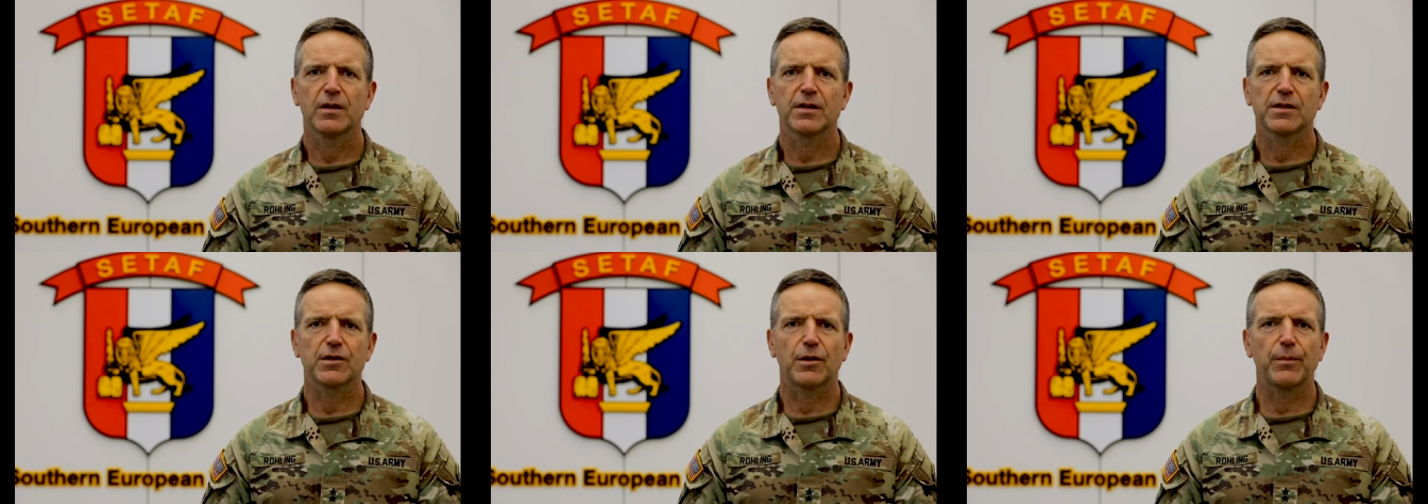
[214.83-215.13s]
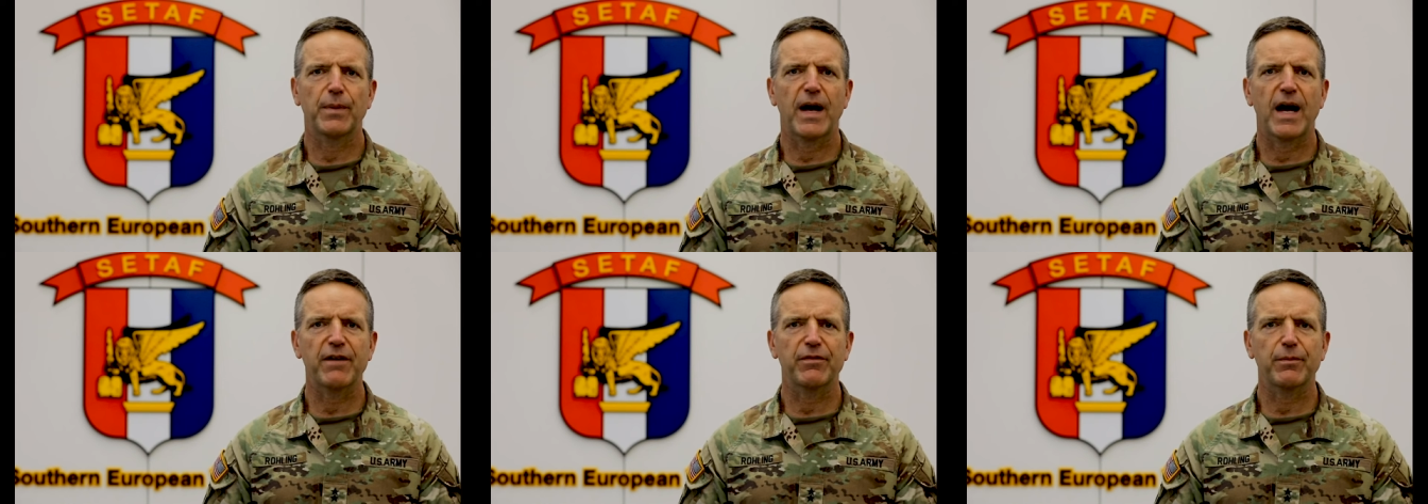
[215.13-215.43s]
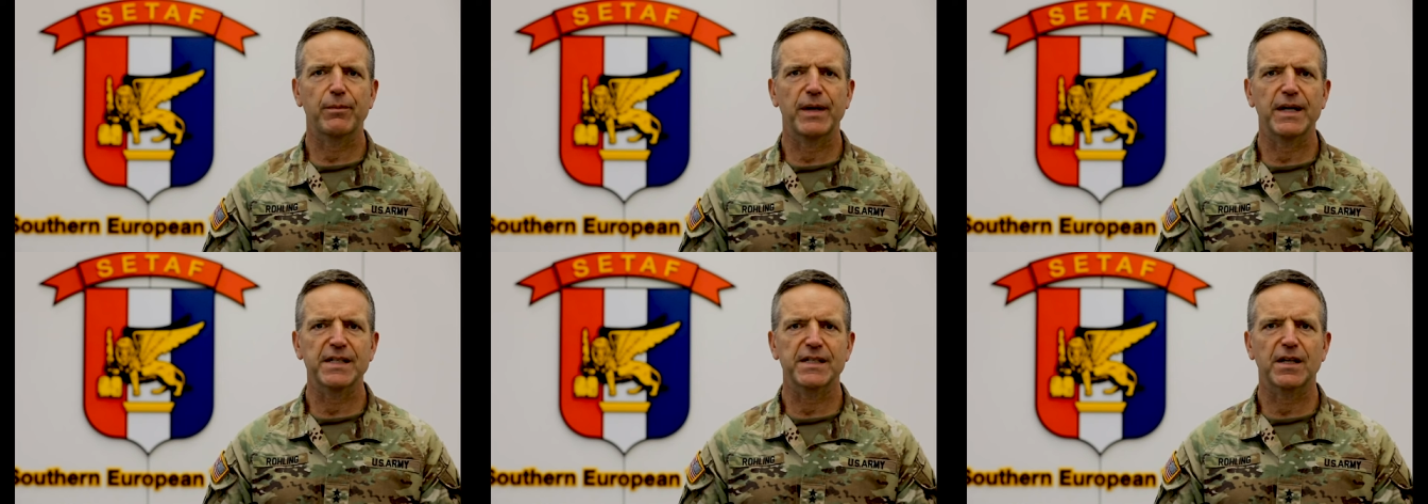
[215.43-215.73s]
So, on behalf
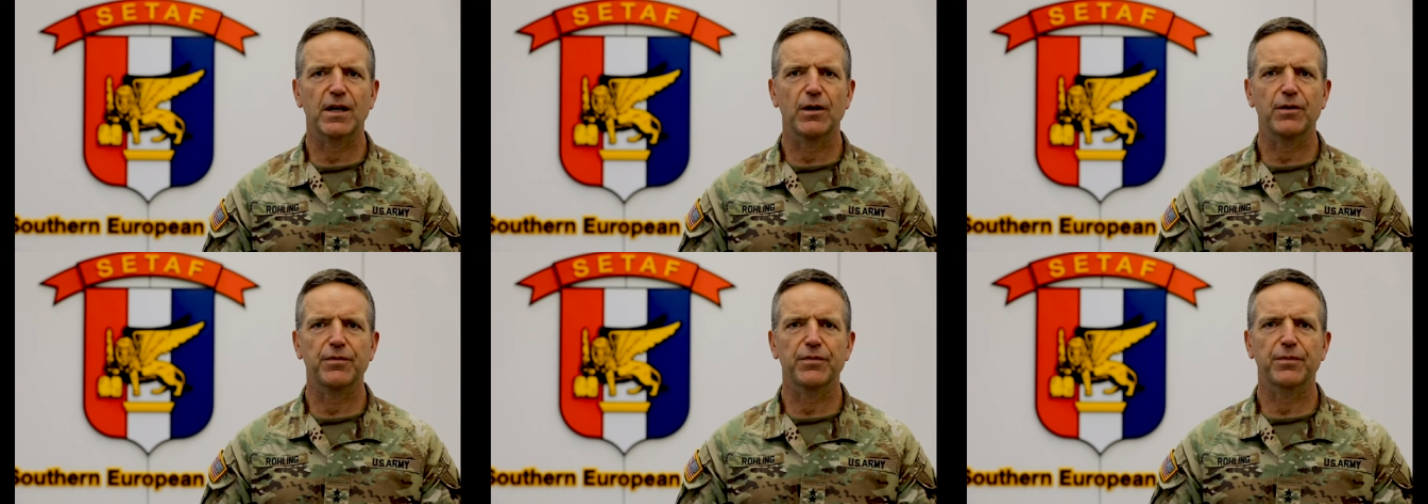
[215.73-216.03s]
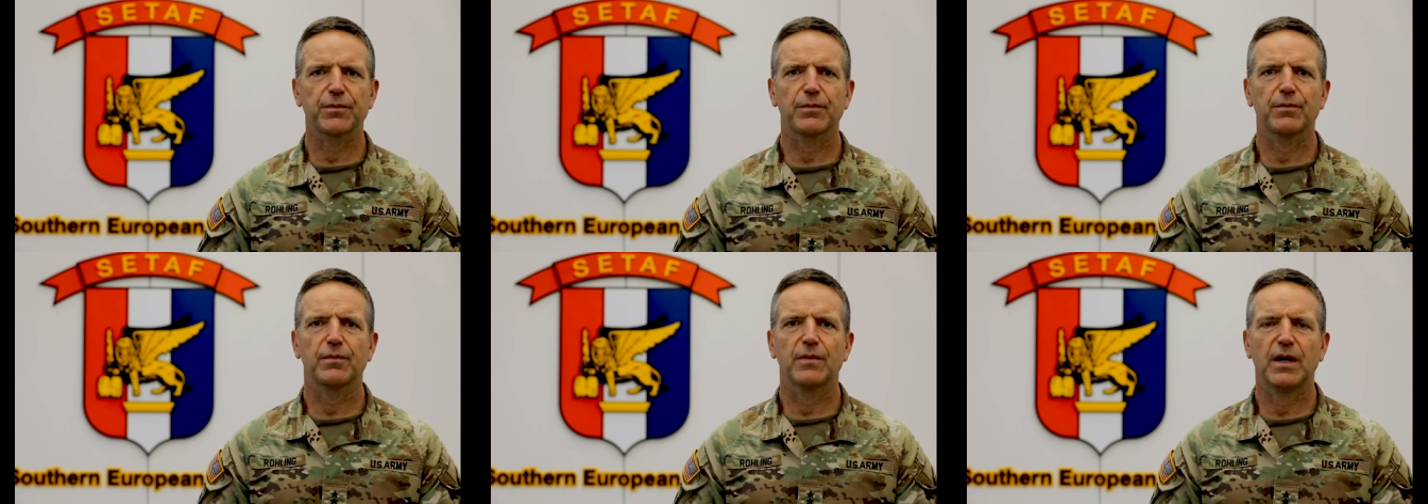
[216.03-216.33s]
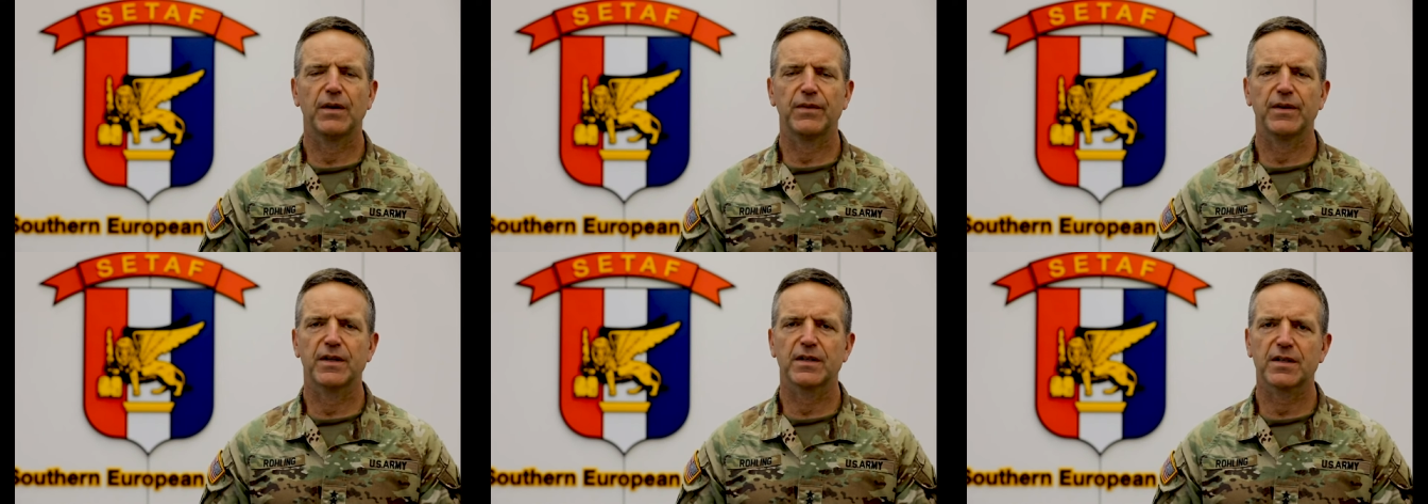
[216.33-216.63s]
of myself
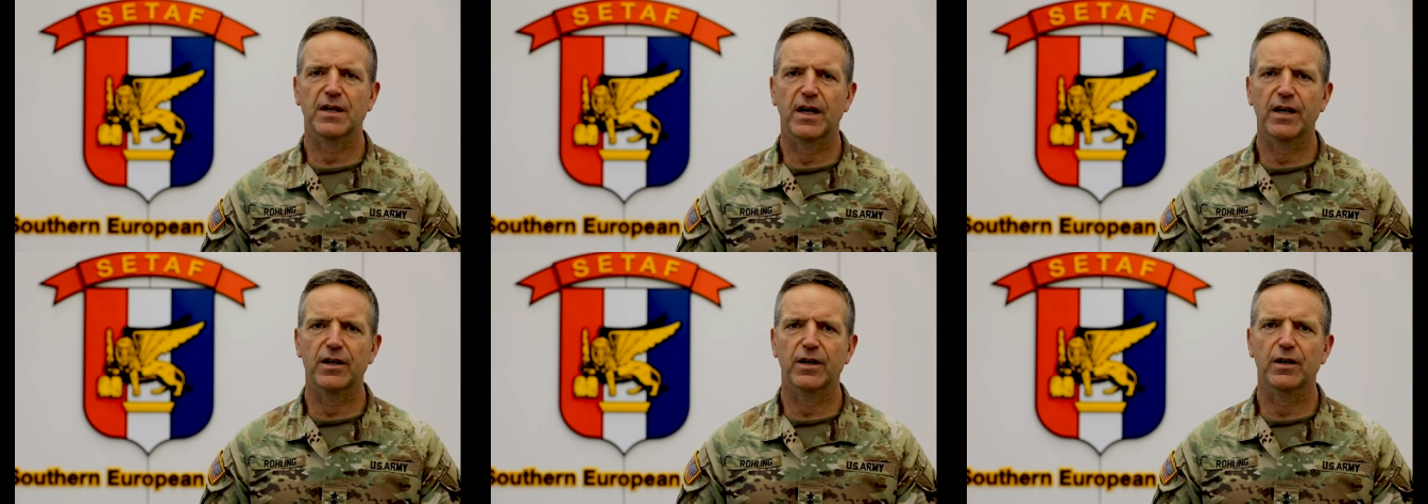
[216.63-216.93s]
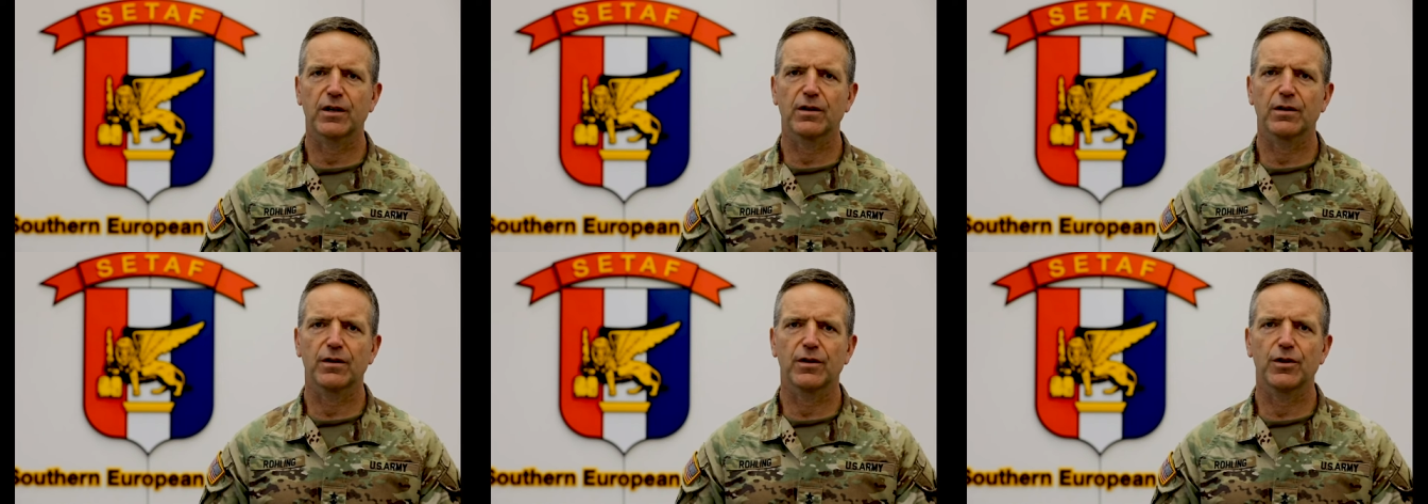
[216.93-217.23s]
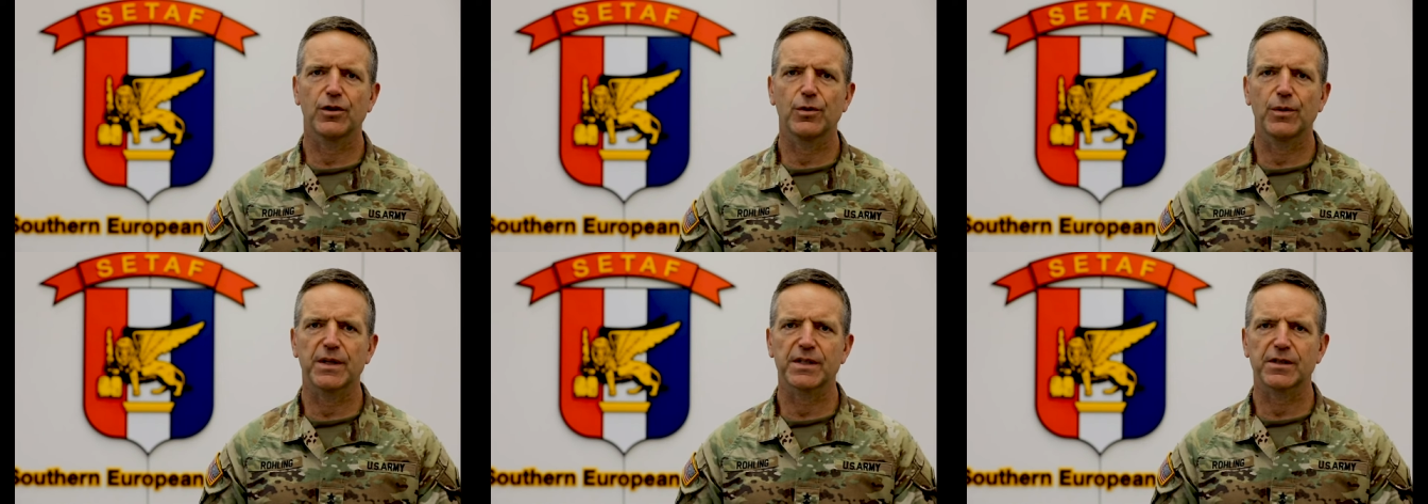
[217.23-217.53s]
and the entire
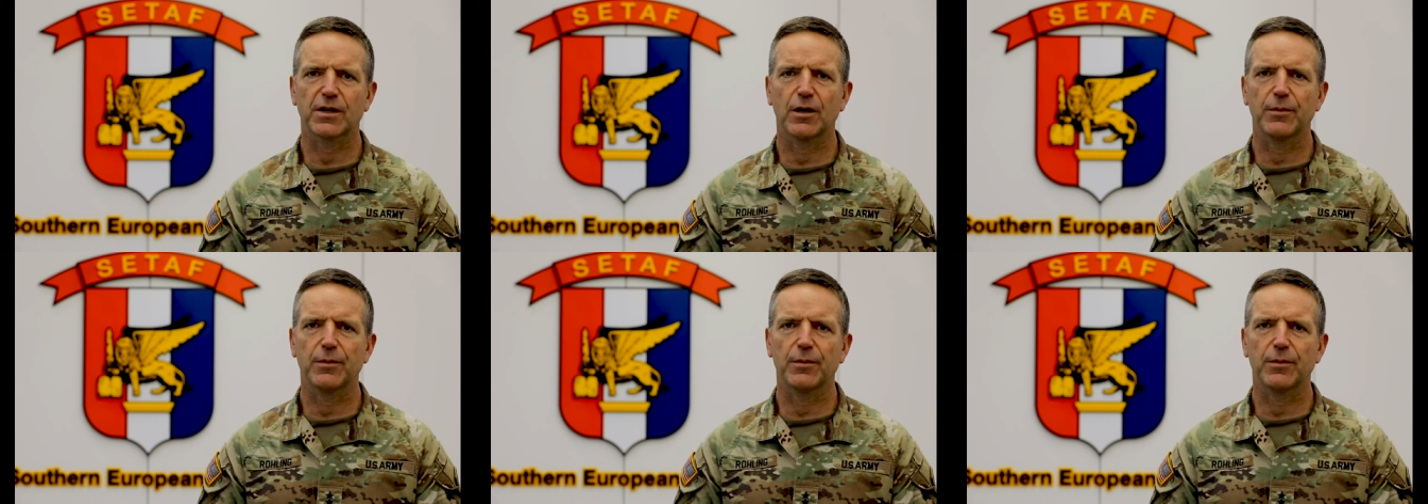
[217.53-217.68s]
U.S.